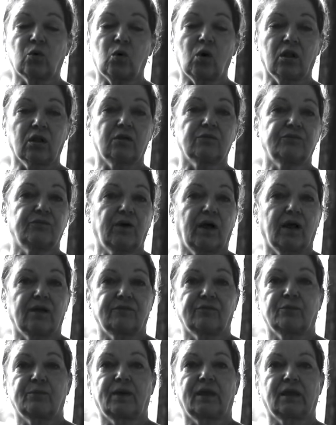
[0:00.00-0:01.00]
qualify
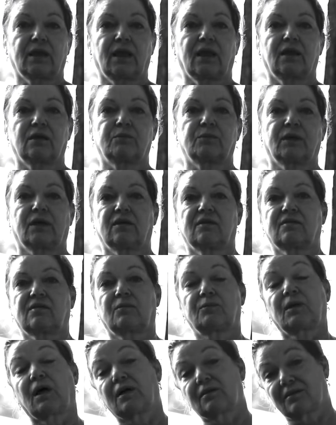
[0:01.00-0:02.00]
for Medicaid because
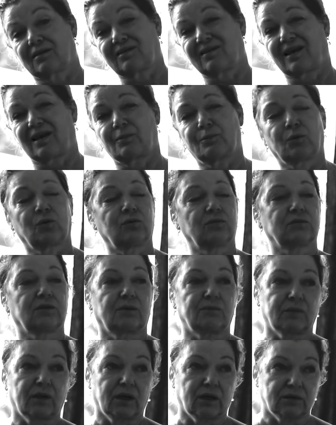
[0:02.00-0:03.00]
I'm not disabled,
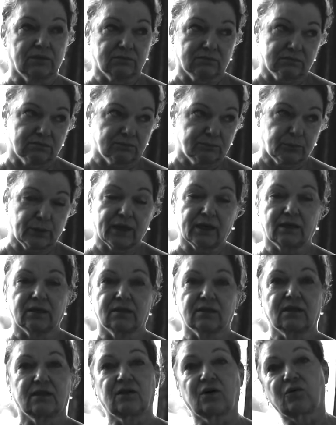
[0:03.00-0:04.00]
I'm not
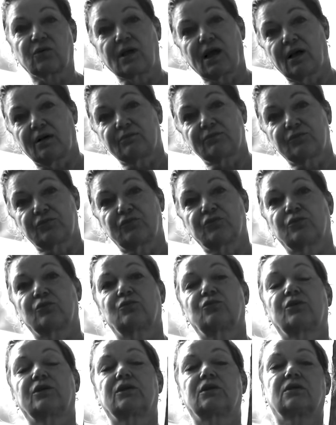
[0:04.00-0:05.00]
pregnant, I don't have
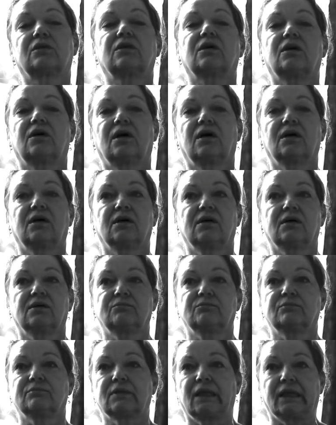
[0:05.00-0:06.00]
children,
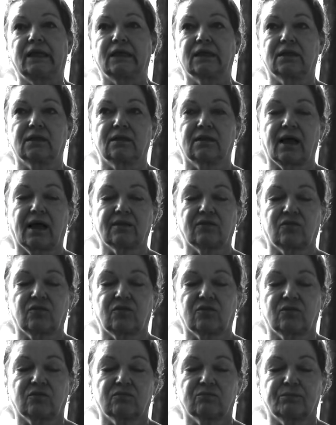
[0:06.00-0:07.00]
and
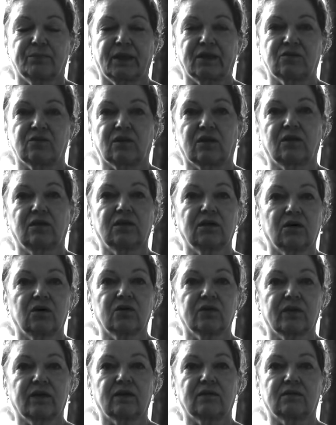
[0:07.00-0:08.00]
that's basically
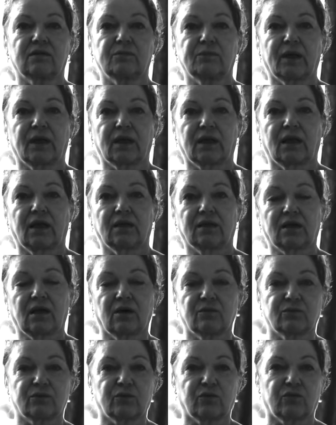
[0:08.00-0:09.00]
all that Medicaid
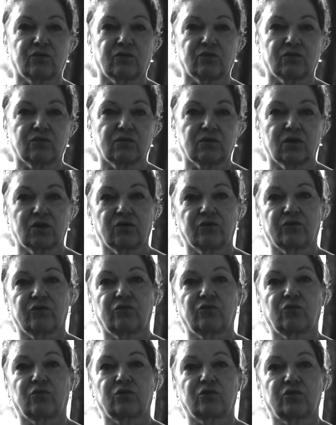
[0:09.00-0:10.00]
covers here in
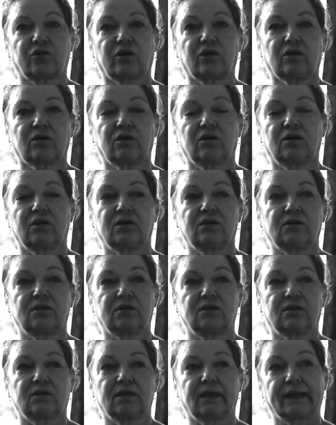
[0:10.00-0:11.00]
Georgia,
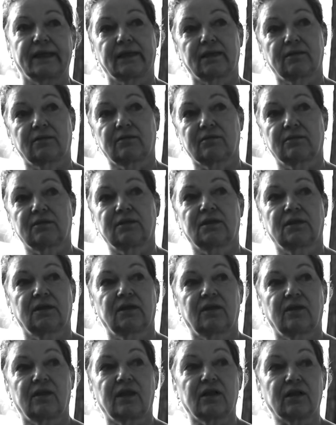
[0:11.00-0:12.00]
and
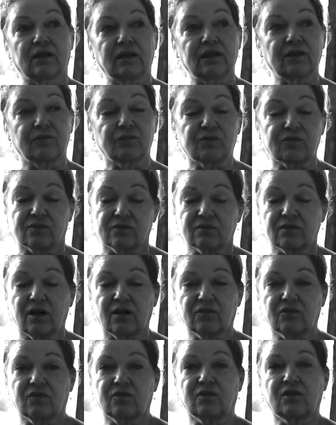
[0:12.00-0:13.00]
it leaves
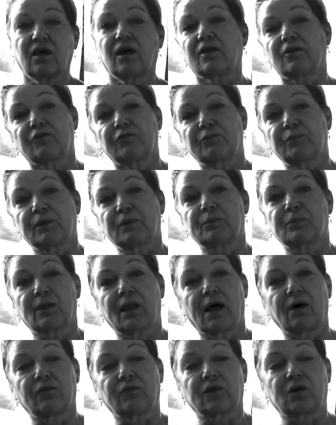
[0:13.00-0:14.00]
us kind of people
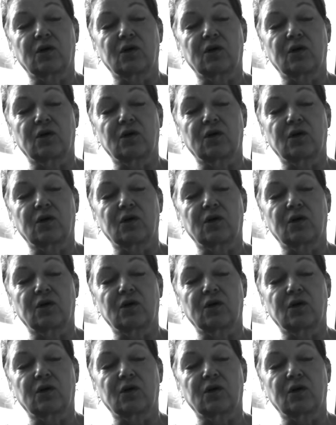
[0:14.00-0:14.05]
out in the